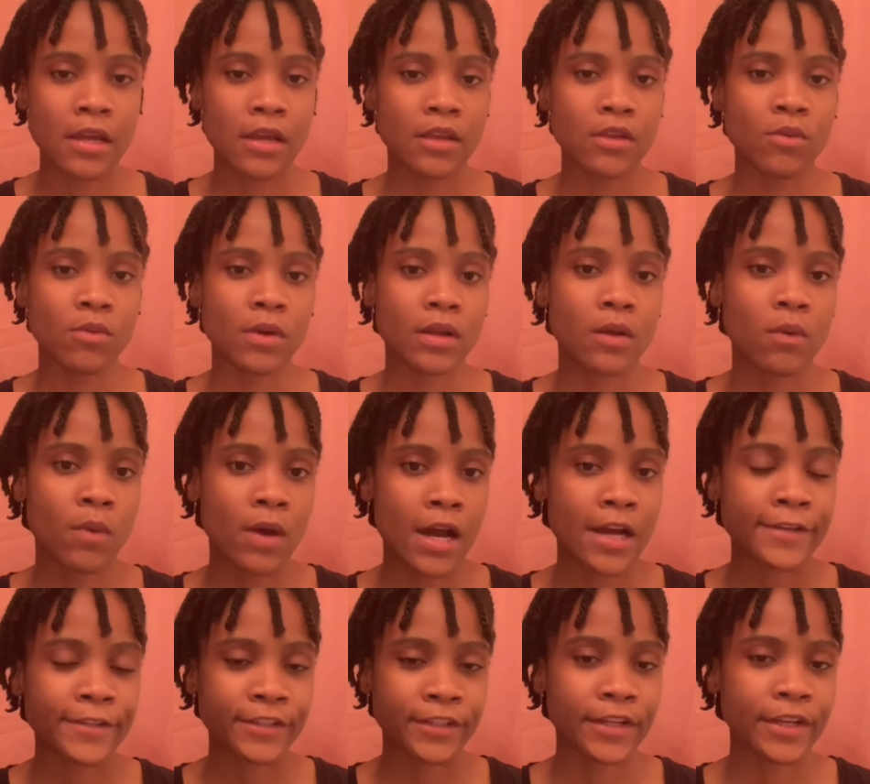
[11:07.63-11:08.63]
you want to
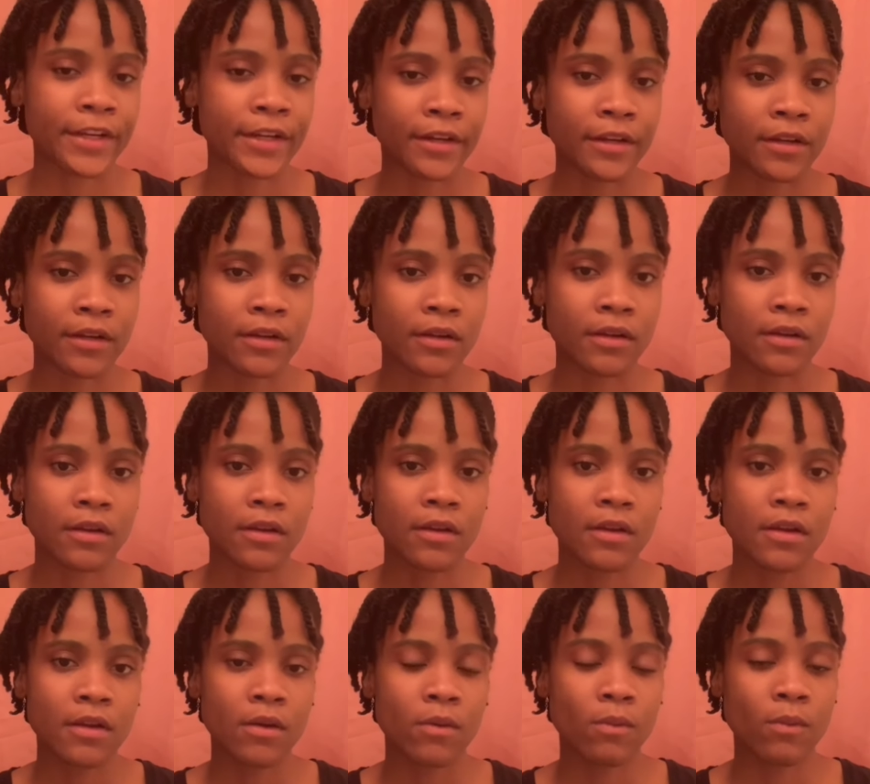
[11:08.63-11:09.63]
wash your hair
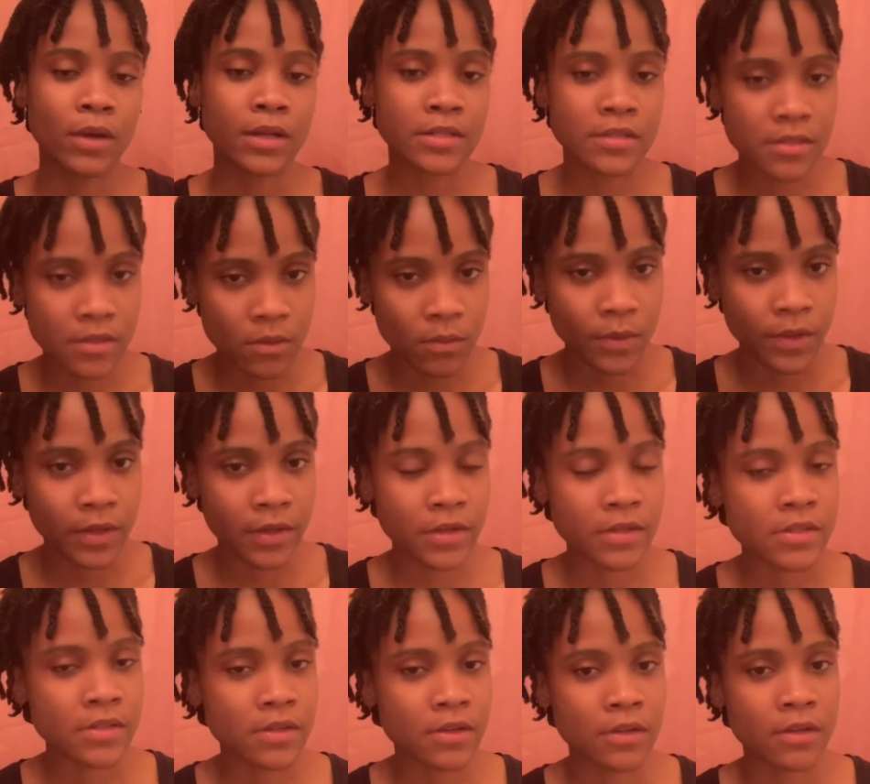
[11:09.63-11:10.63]
once a week
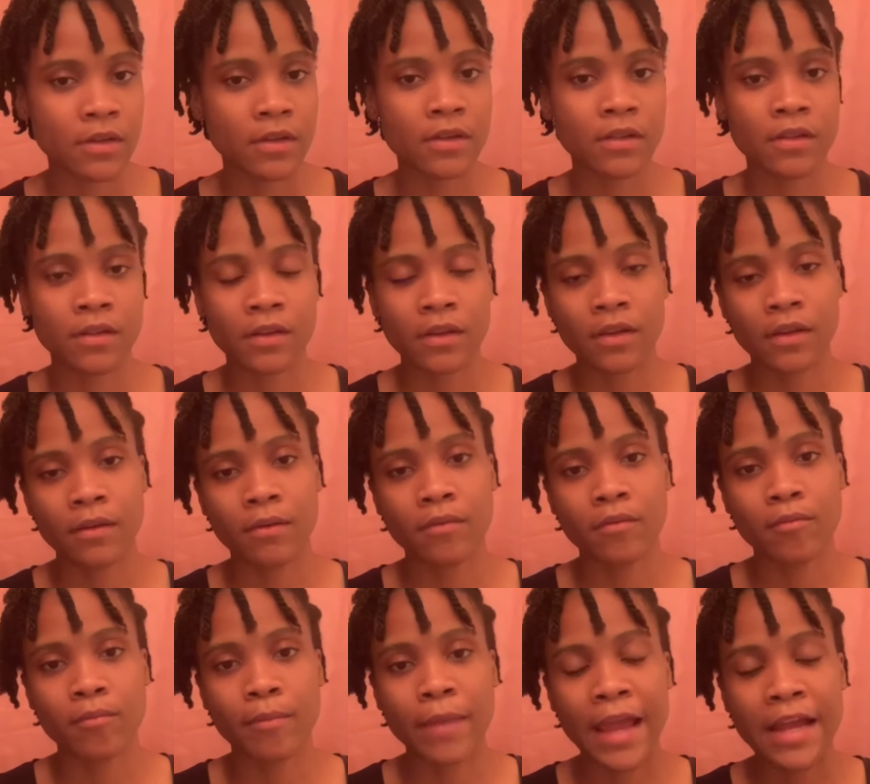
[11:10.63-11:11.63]
is good, and
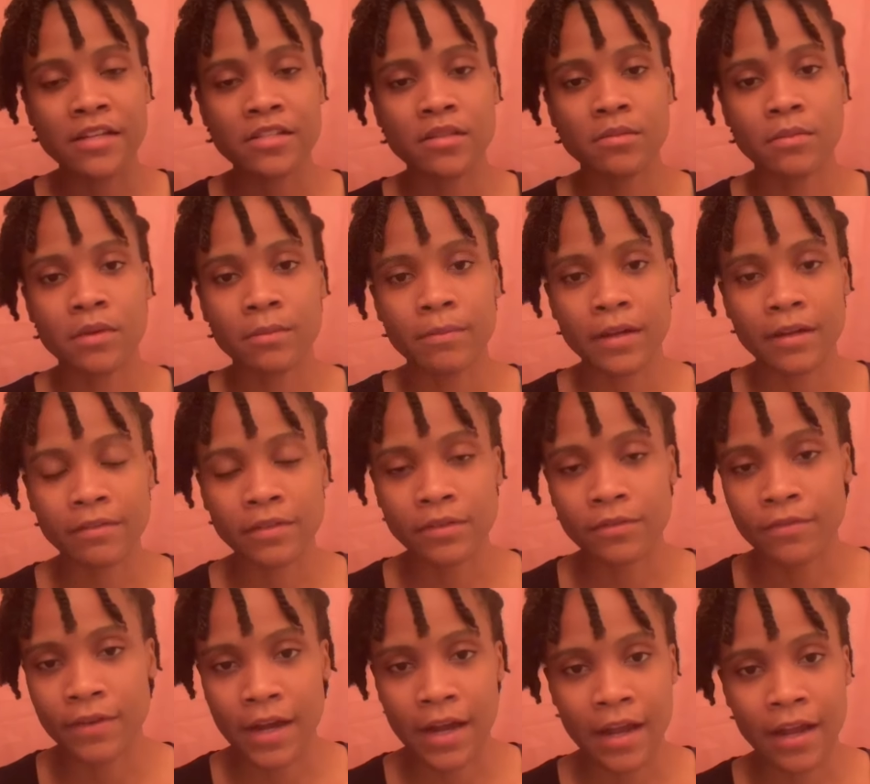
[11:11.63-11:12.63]
maximum every
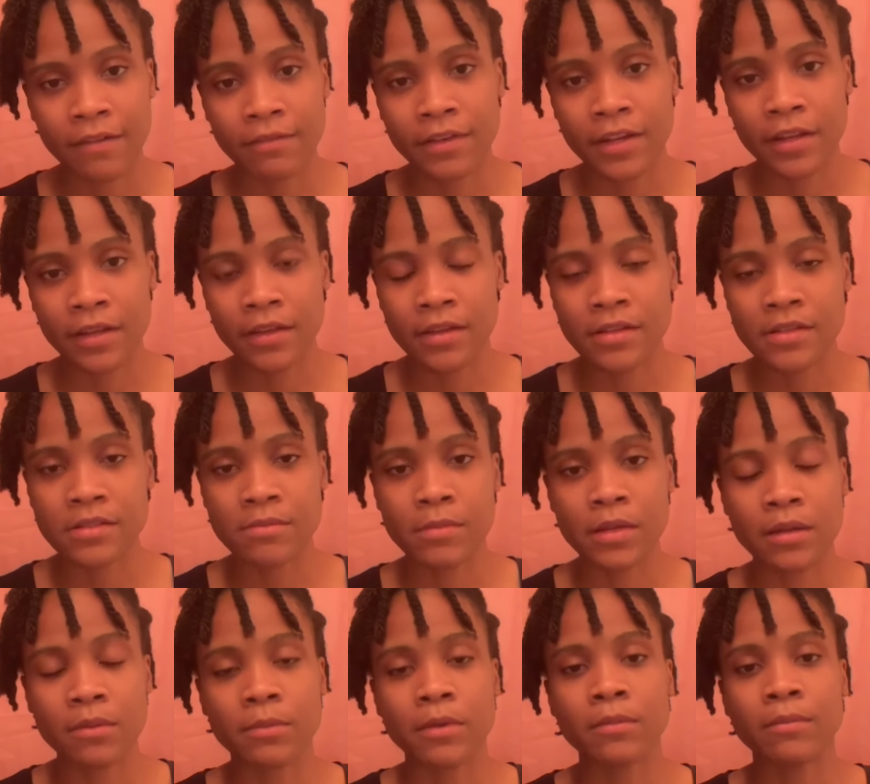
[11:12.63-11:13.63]
5 days,
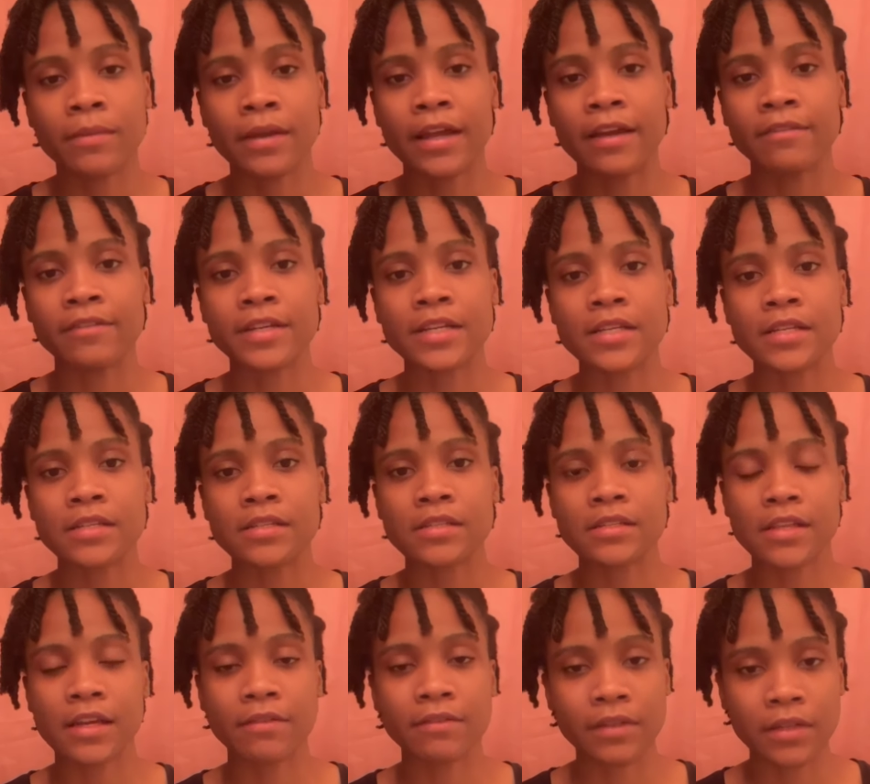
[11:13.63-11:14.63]
minimum every
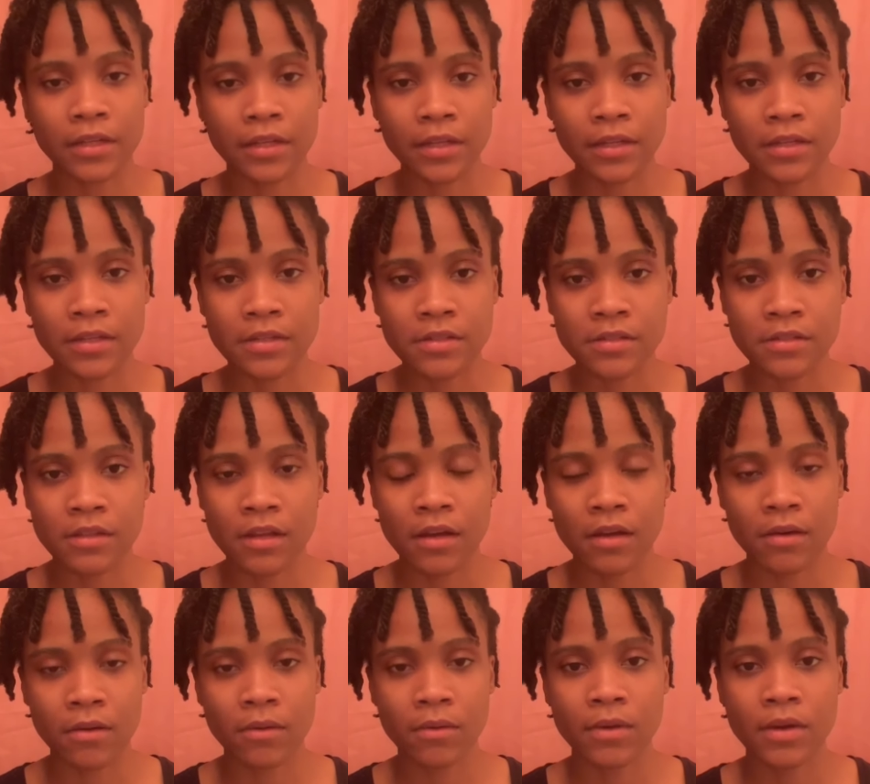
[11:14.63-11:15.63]
7 days.
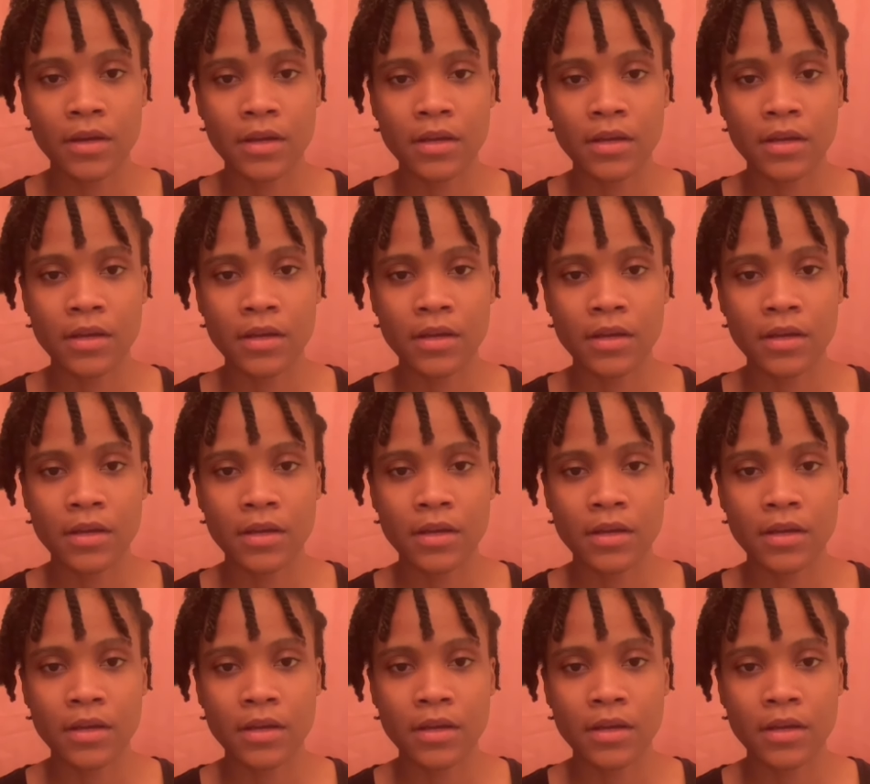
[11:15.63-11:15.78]
So